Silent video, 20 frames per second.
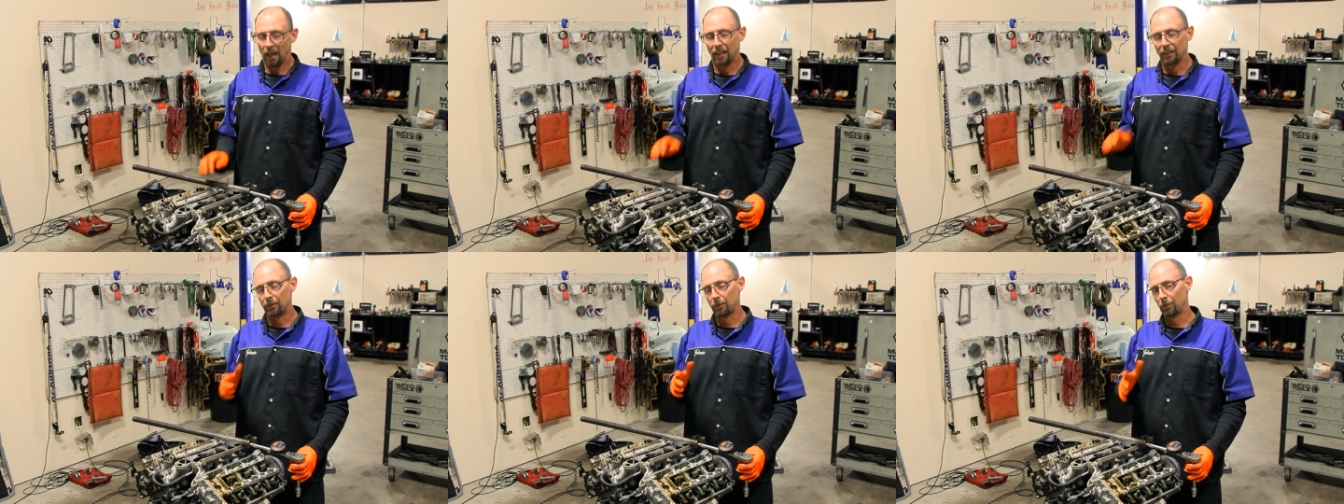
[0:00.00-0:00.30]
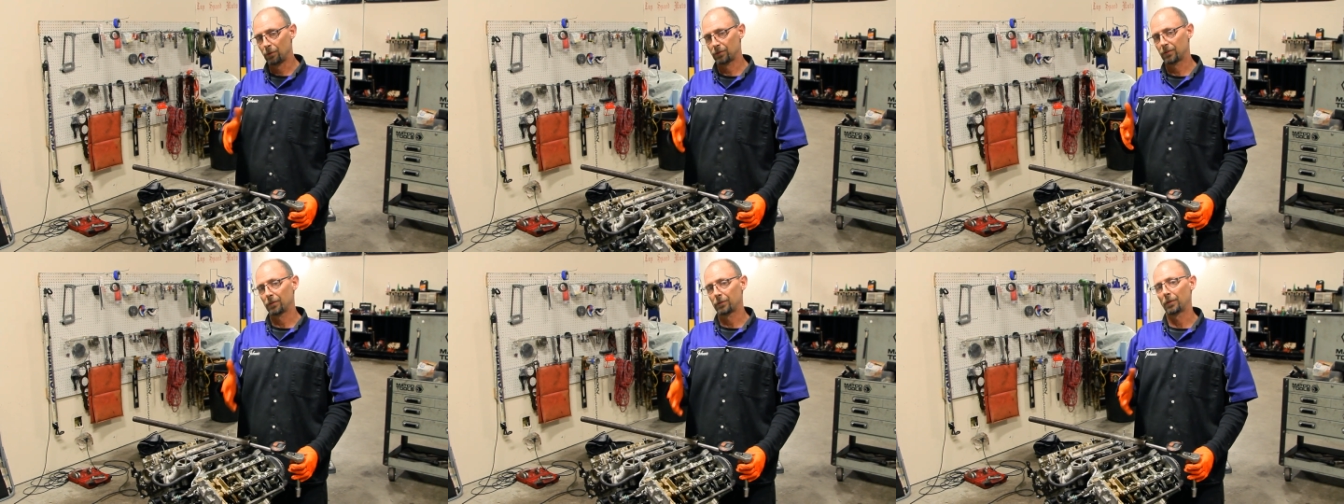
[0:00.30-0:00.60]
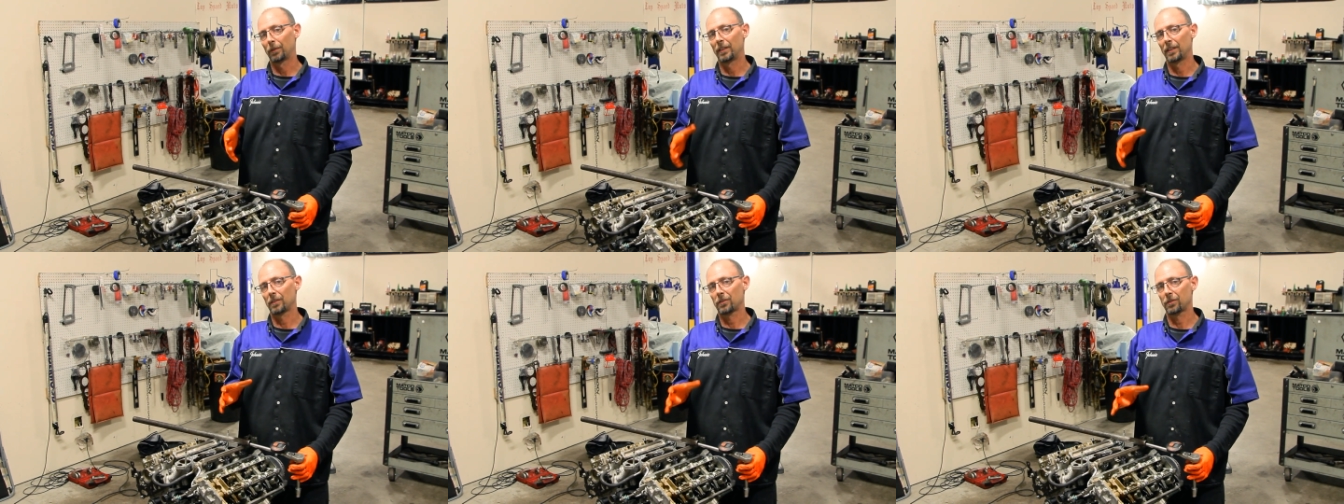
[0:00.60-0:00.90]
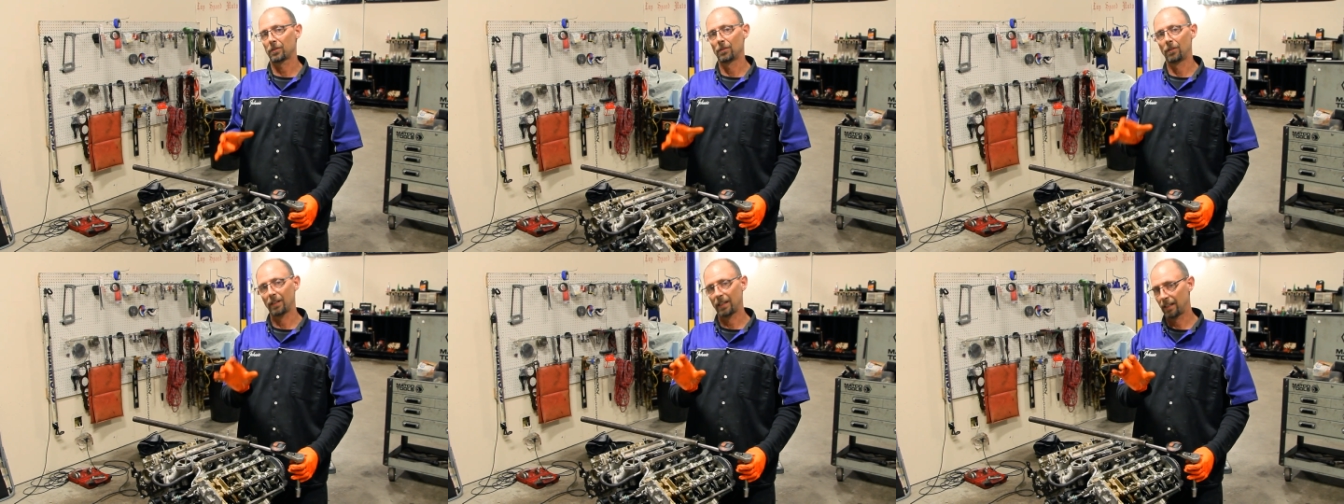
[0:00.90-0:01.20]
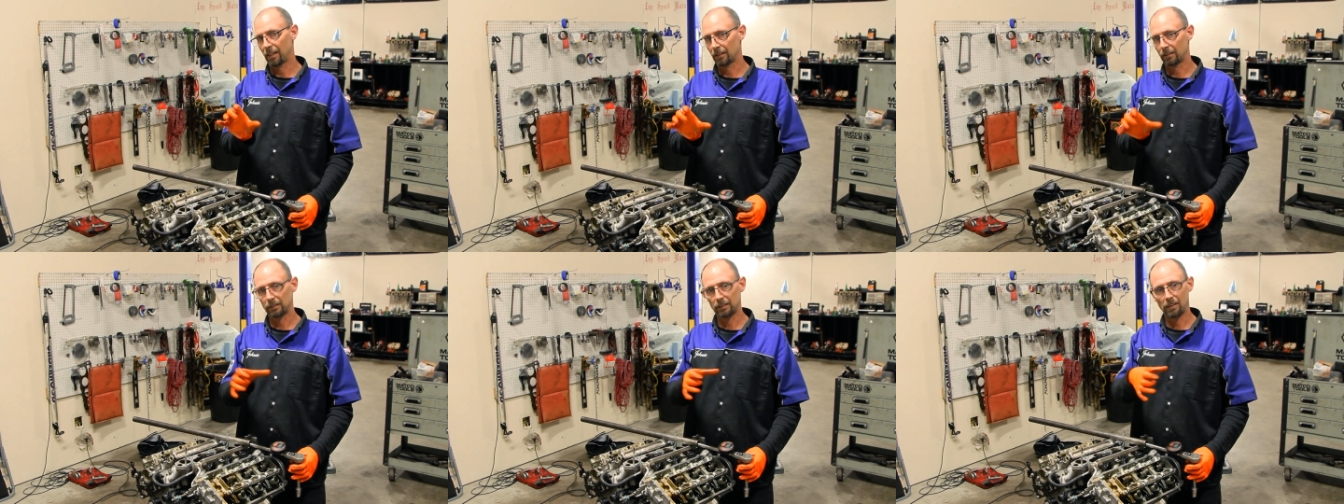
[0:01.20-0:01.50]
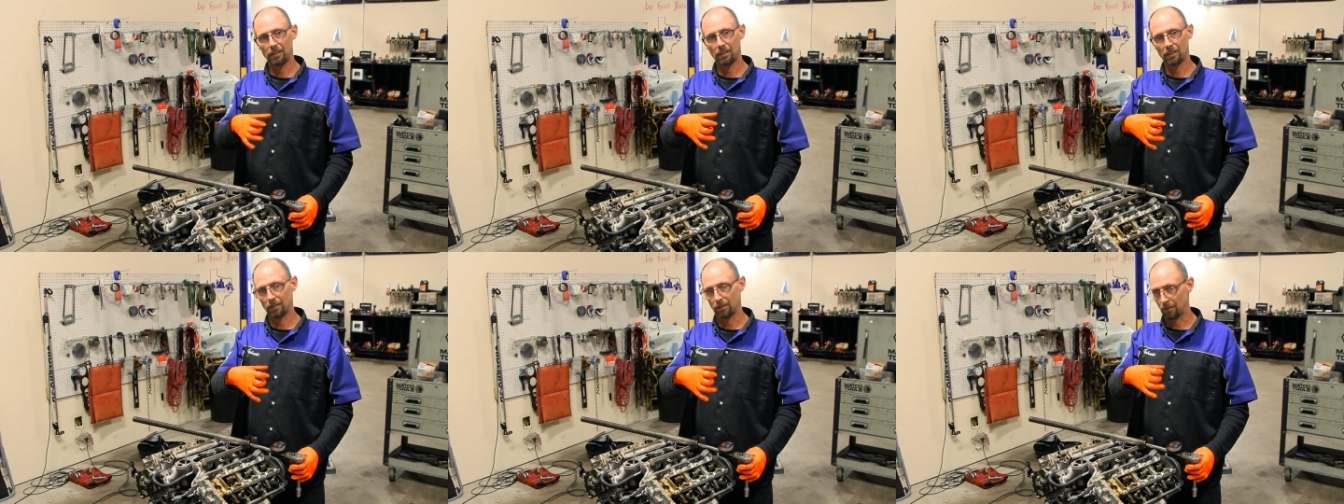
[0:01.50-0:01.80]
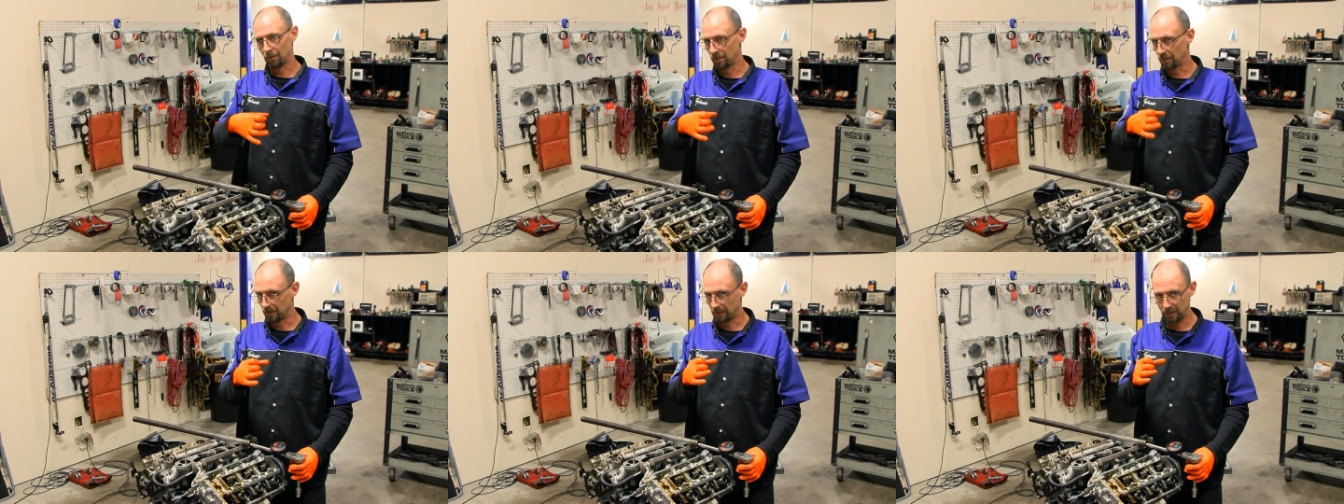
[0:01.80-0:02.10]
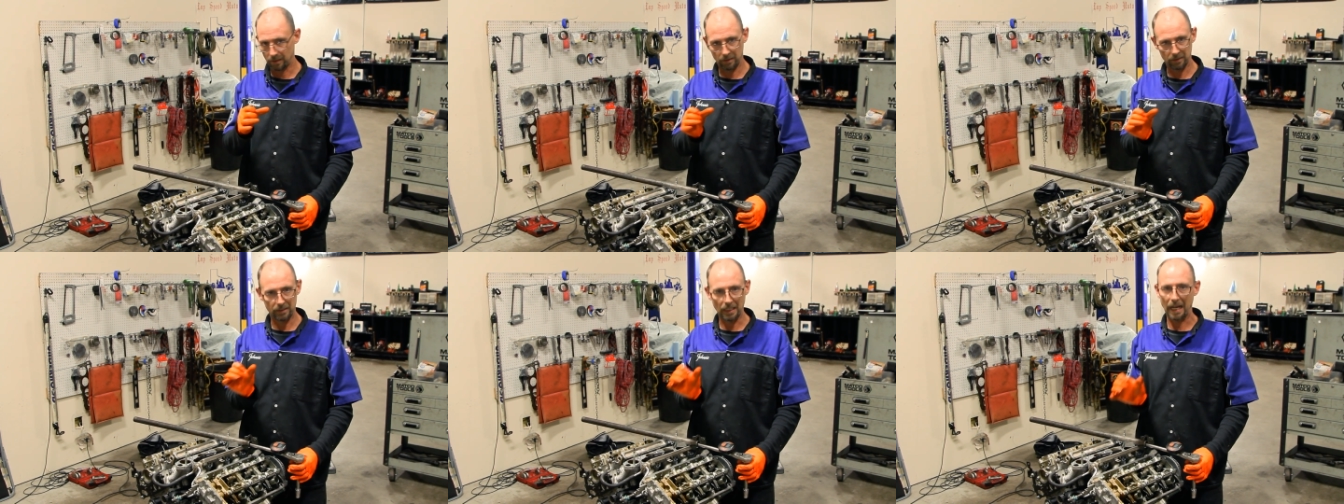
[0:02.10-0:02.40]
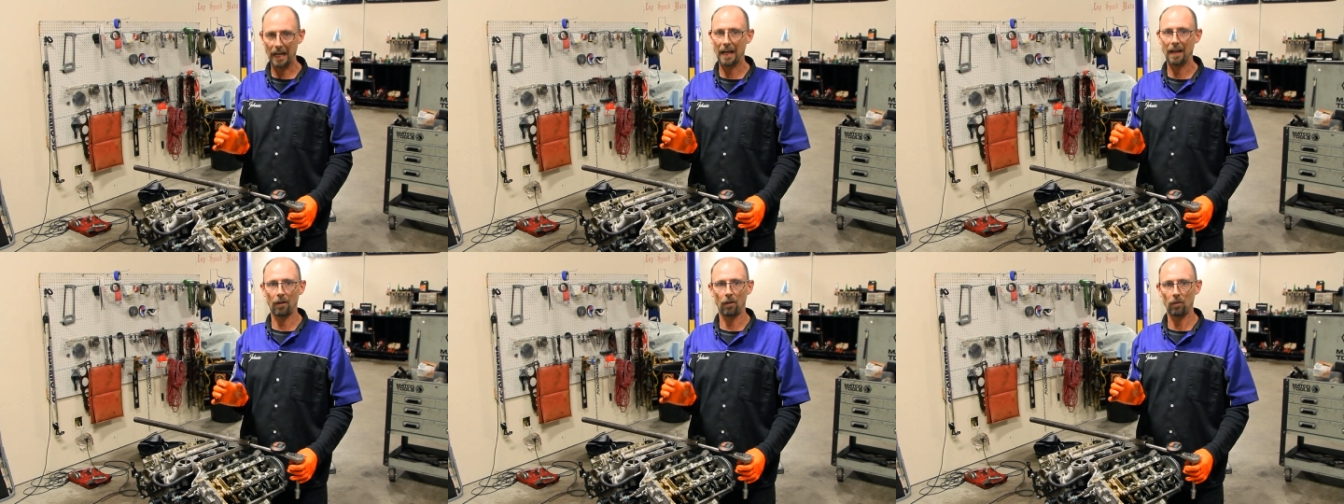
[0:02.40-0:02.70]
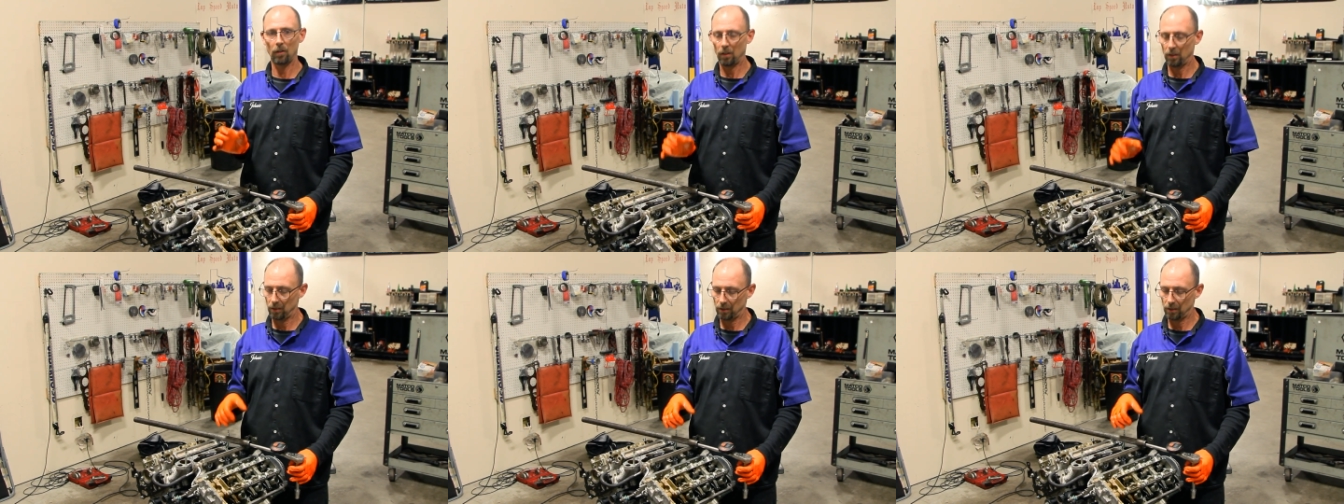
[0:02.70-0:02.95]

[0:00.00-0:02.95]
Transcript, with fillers: I use the traditional analog dial